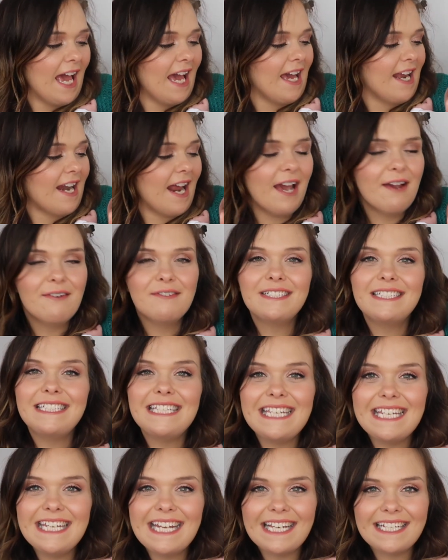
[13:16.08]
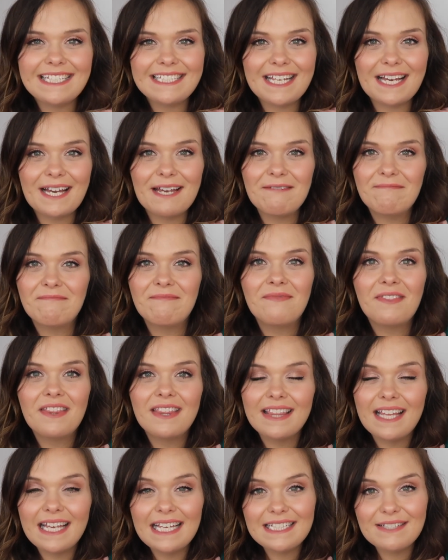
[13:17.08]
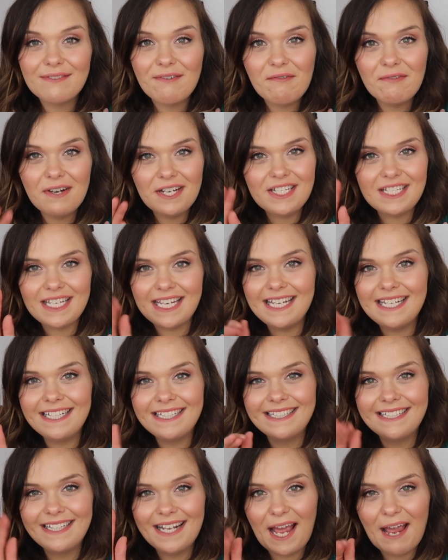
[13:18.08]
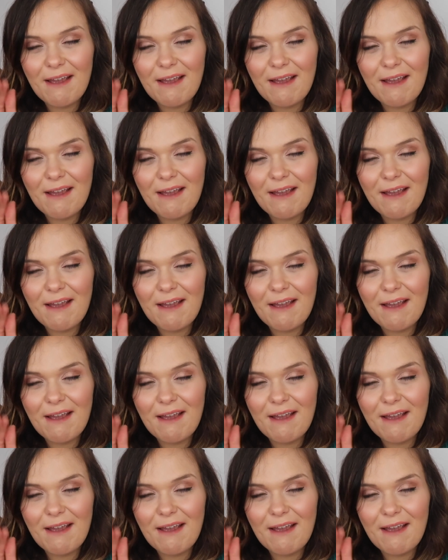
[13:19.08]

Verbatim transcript: and I will see you next time. Thanks for watching.